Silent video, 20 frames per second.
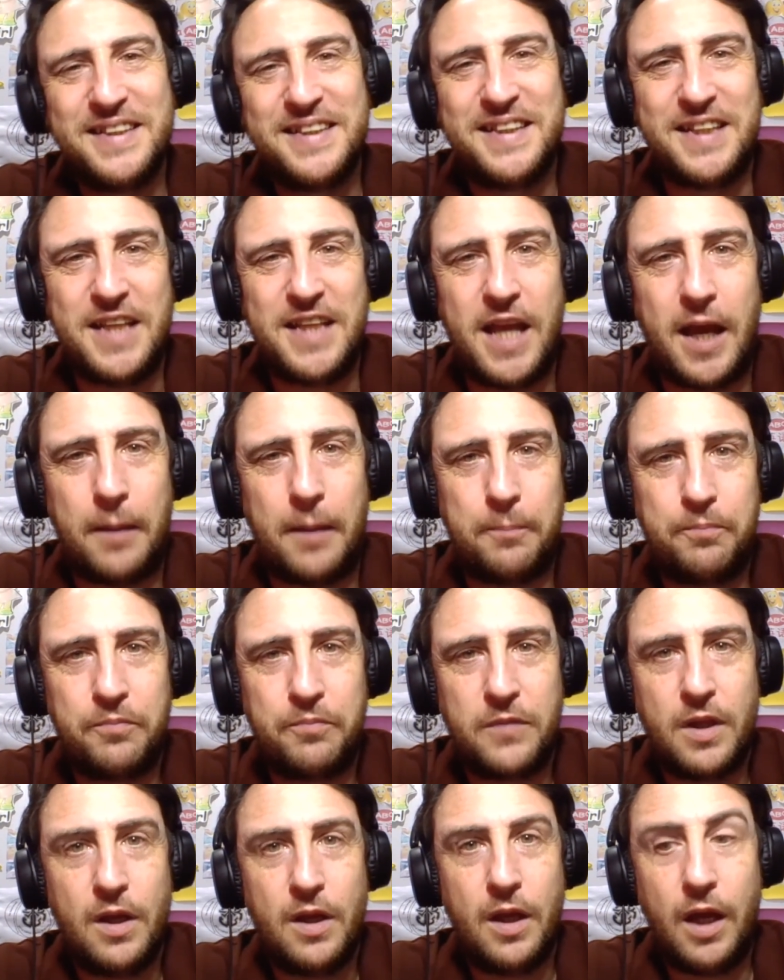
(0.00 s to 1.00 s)
Yeah.
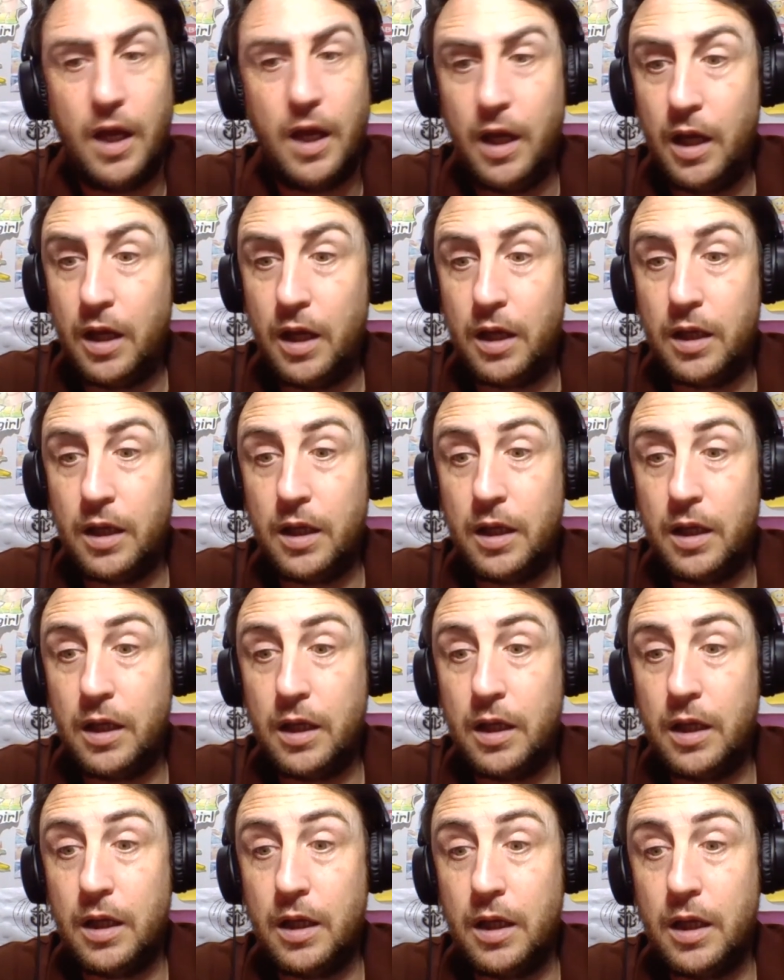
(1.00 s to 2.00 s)

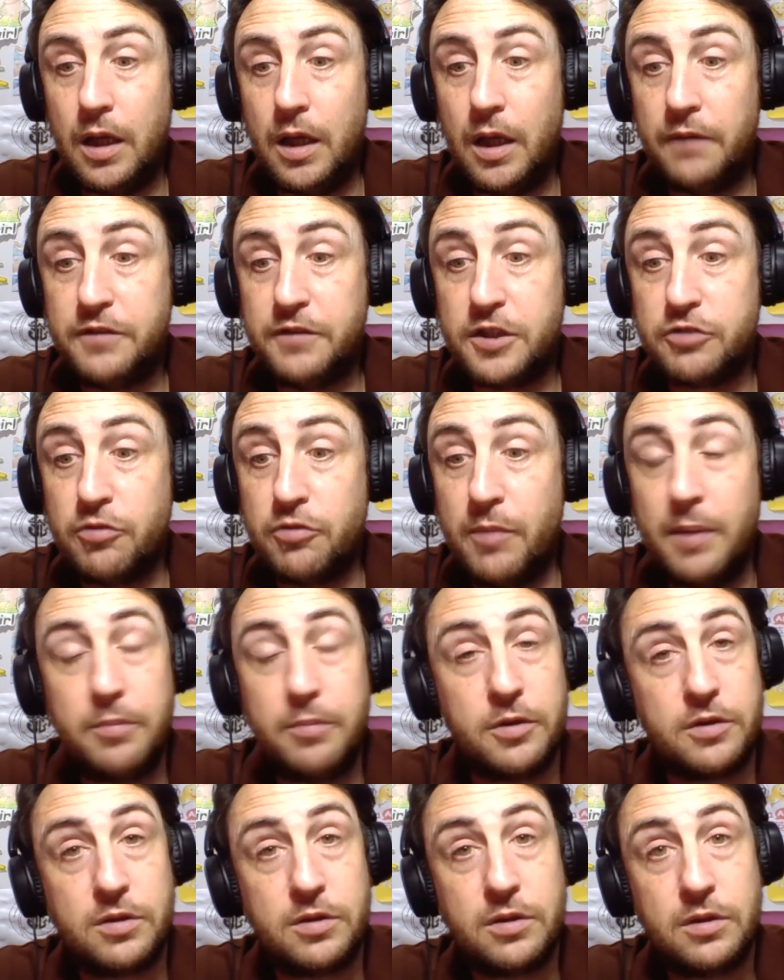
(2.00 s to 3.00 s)
I've just
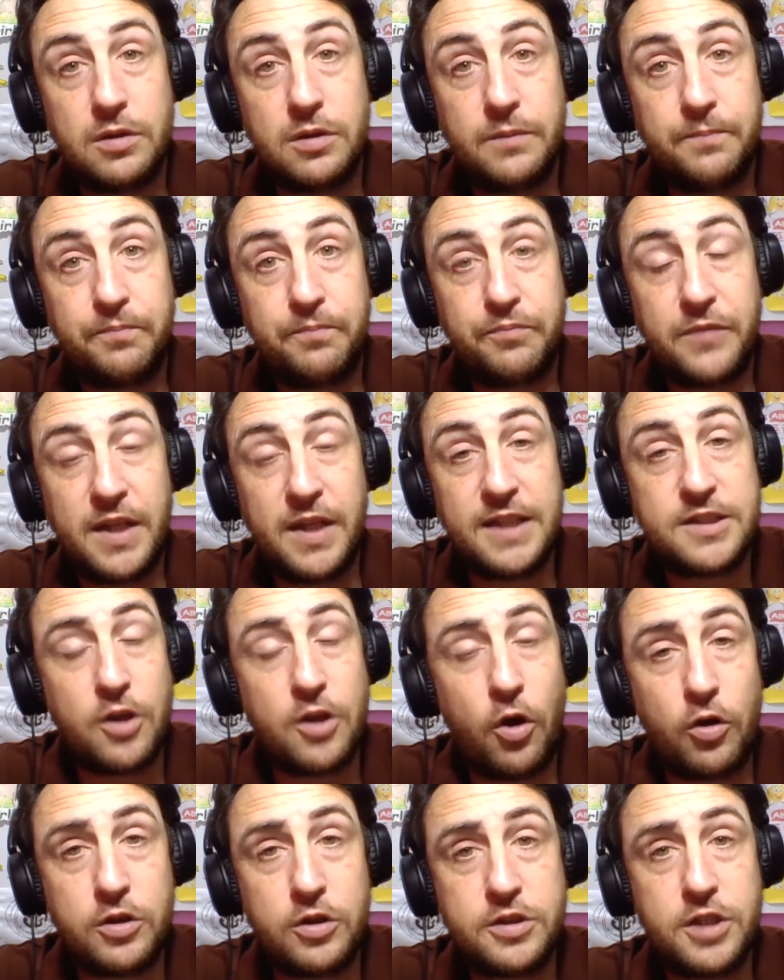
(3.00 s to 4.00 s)
remembered, it's
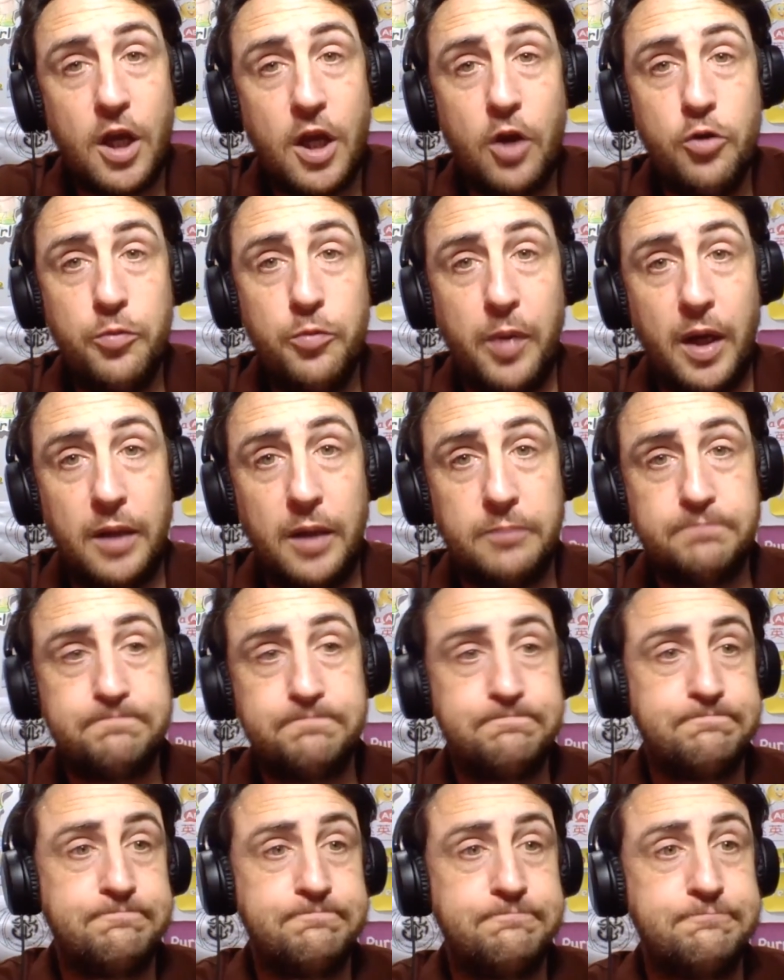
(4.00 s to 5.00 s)
October.
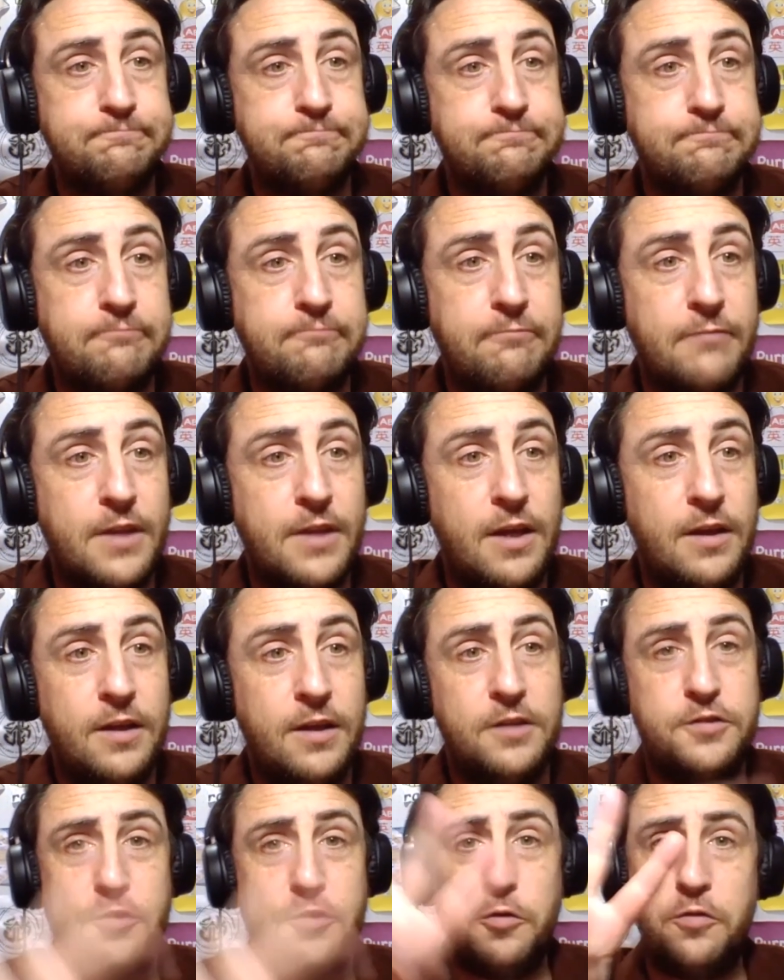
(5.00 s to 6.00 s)

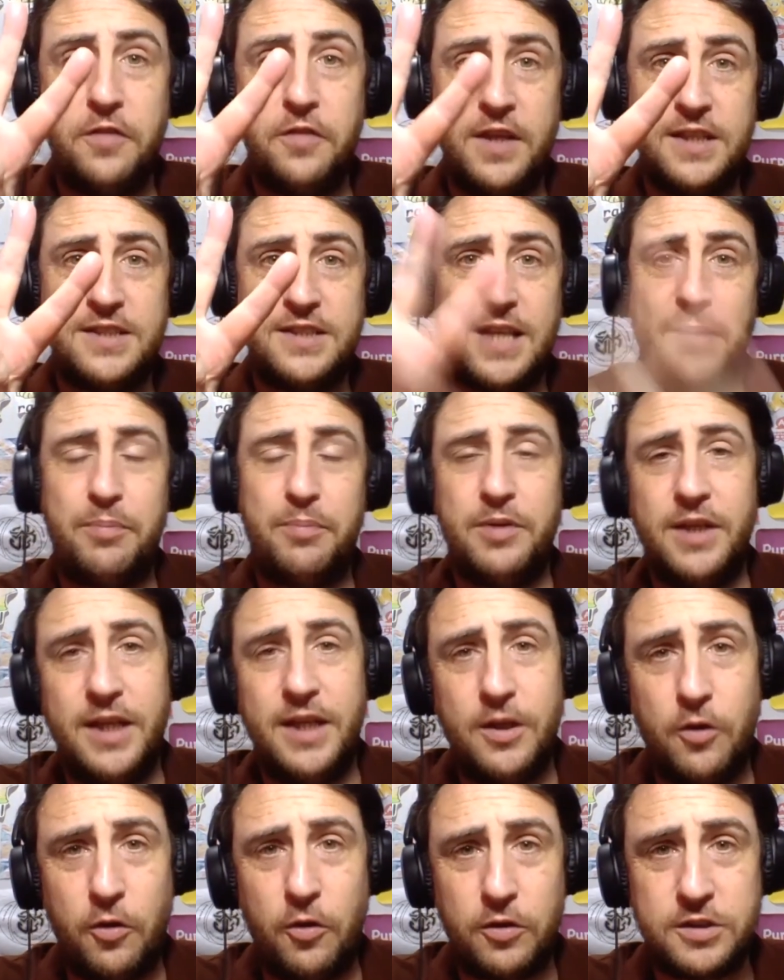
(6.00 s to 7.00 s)
Two things happen
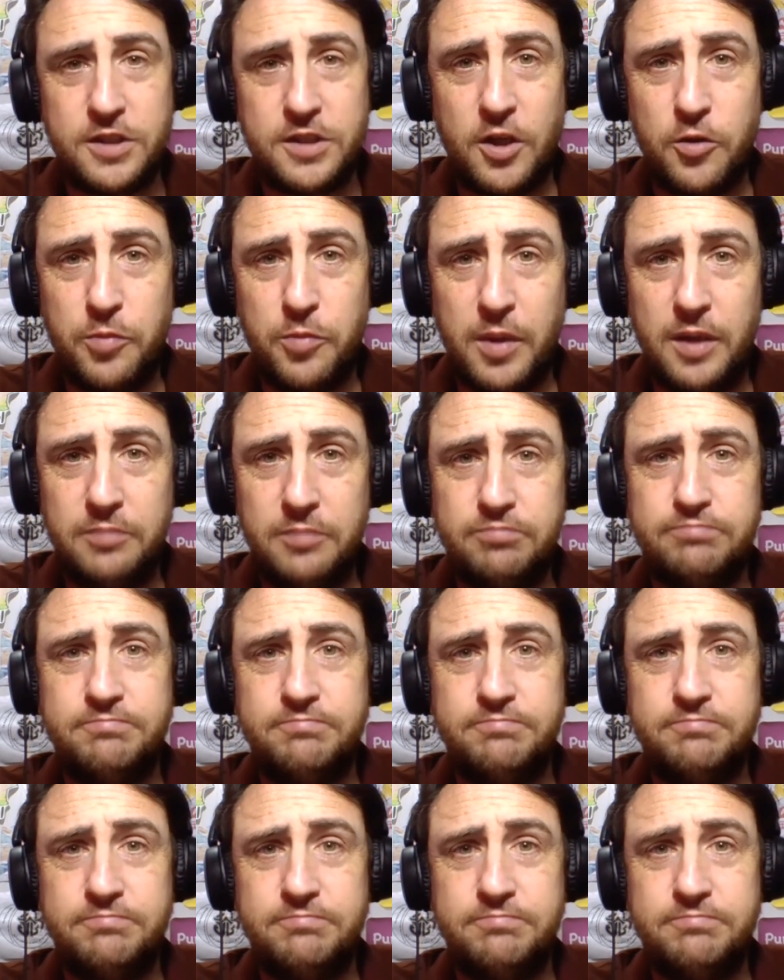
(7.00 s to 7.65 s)
in October.